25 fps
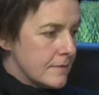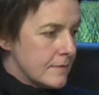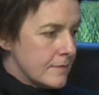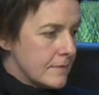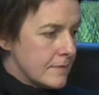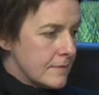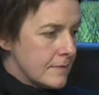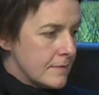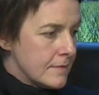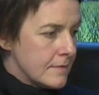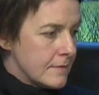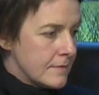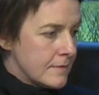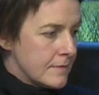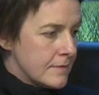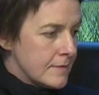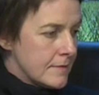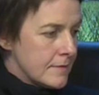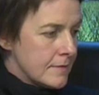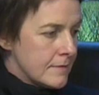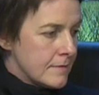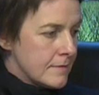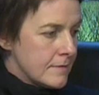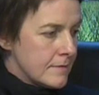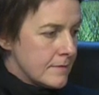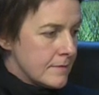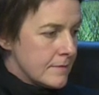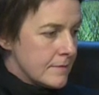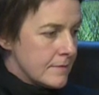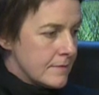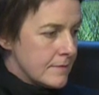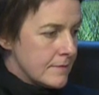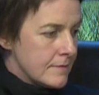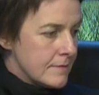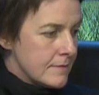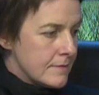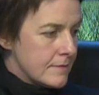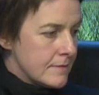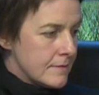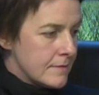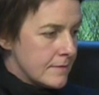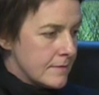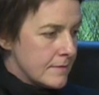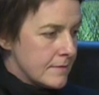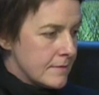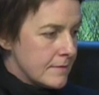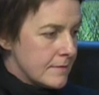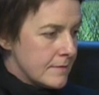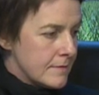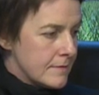
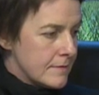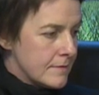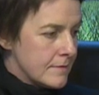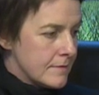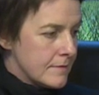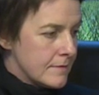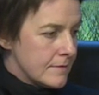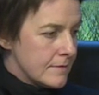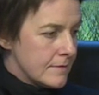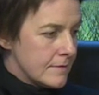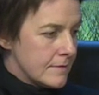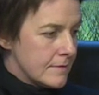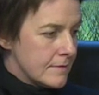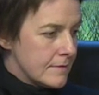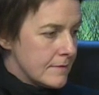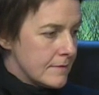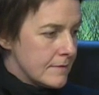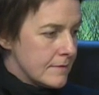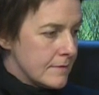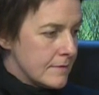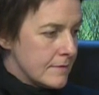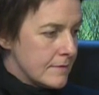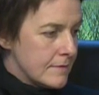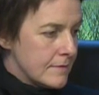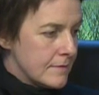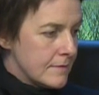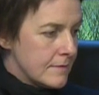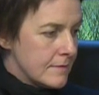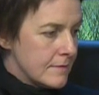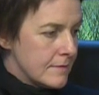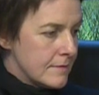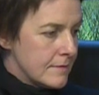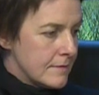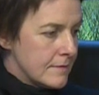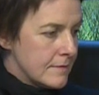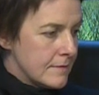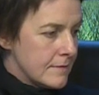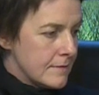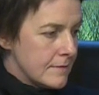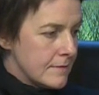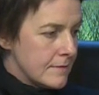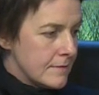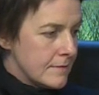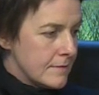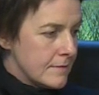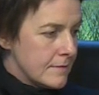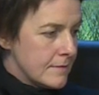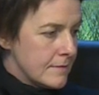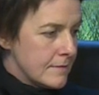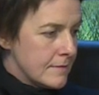
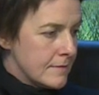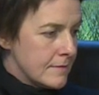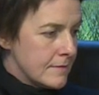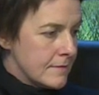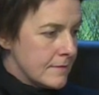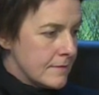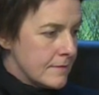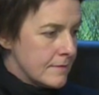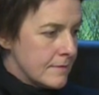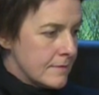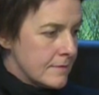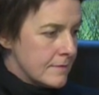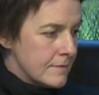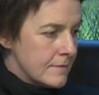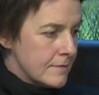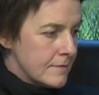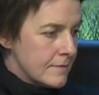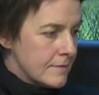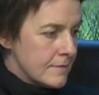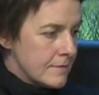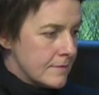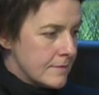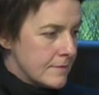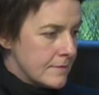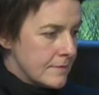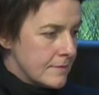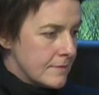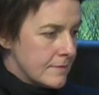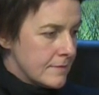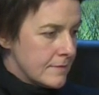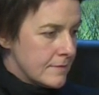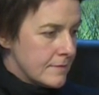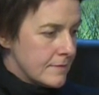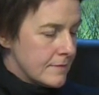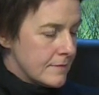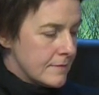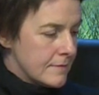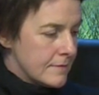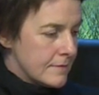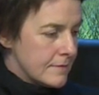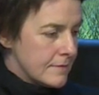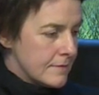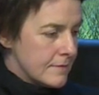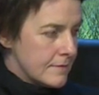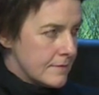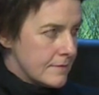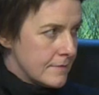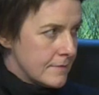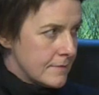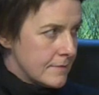
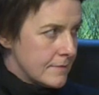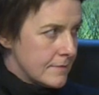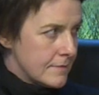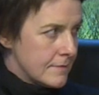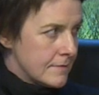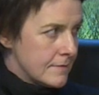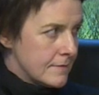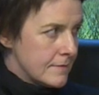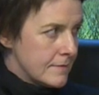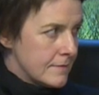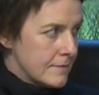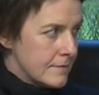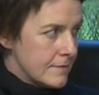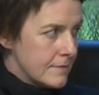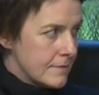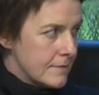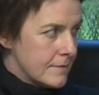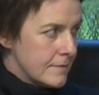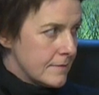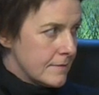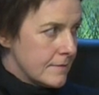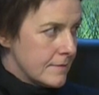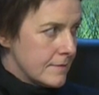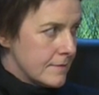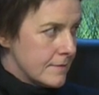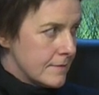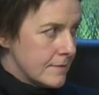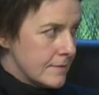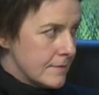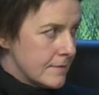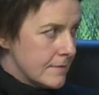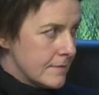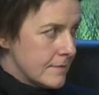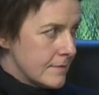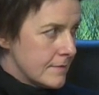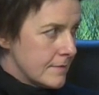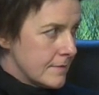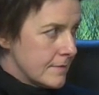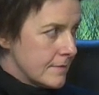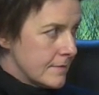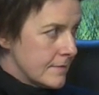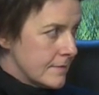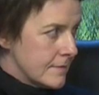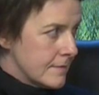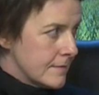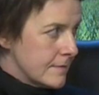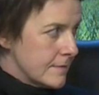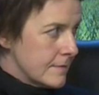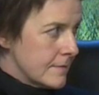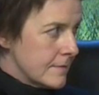(silent)